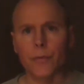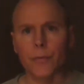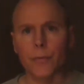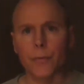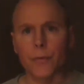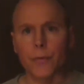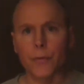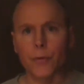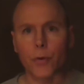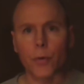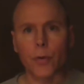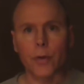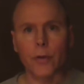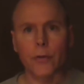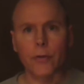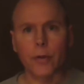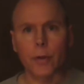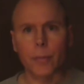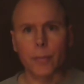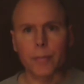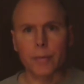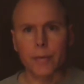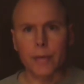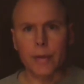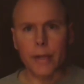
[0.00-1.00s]
So it is
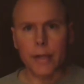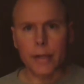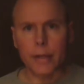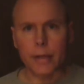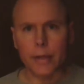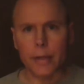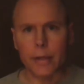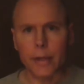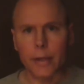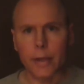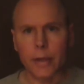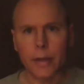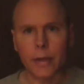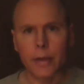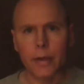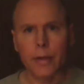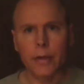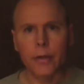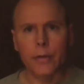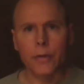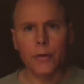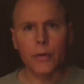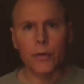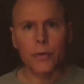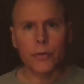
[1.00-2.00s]
completely
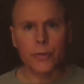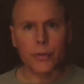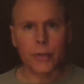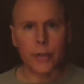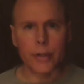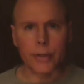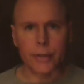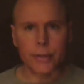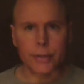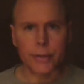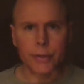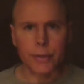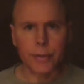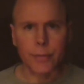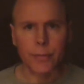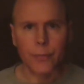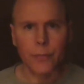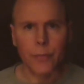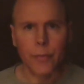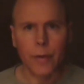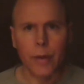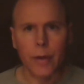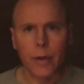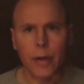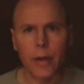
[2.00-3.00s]
useless
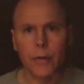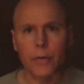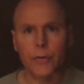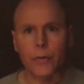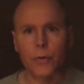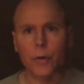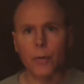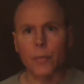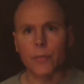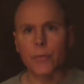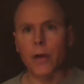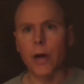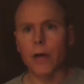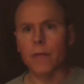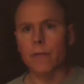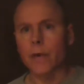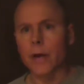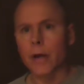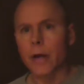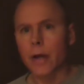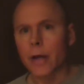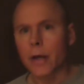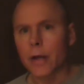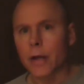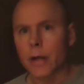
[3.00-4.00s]
in terms of
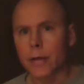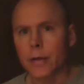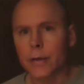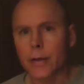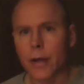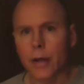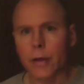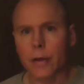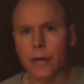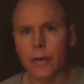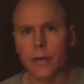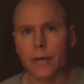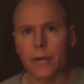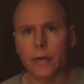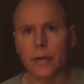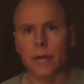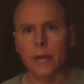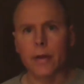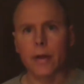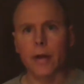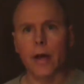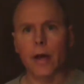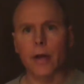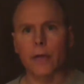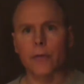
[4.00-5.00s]
telling
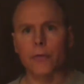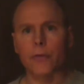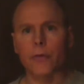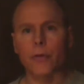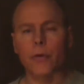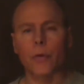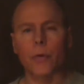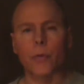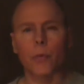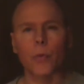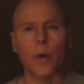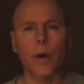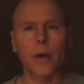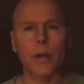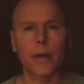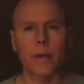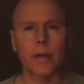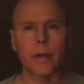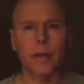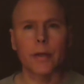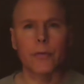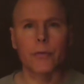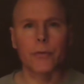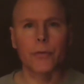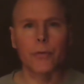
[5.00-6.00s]
us what
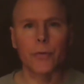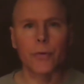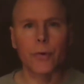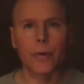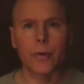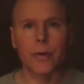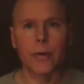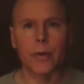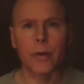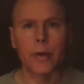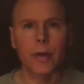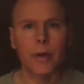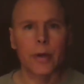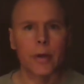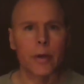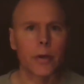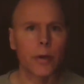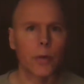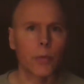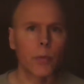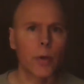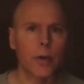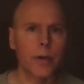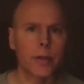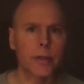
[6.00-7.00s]
is good or
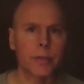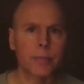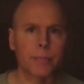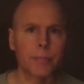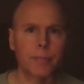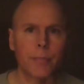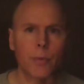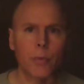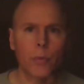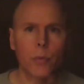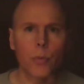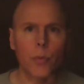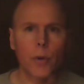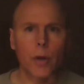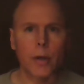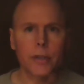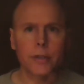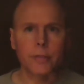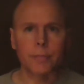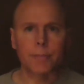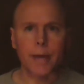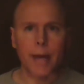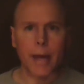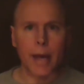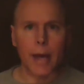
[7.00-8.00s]
what is
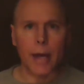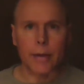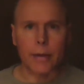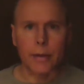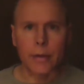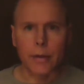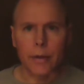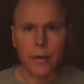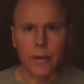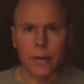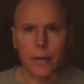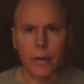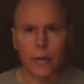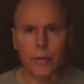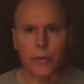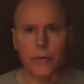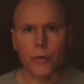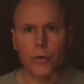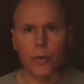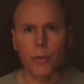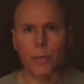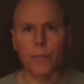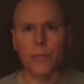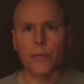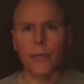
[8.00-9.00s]
bad in
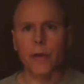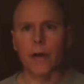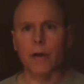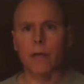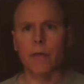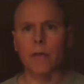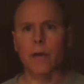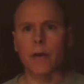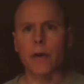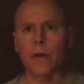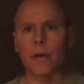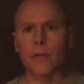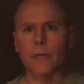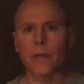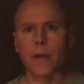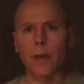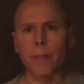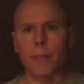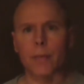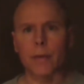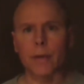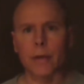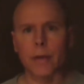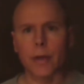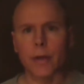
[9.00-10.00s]
terms of
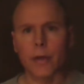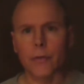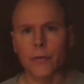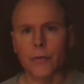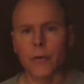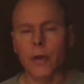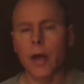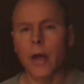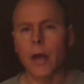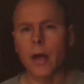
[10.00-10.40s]
something as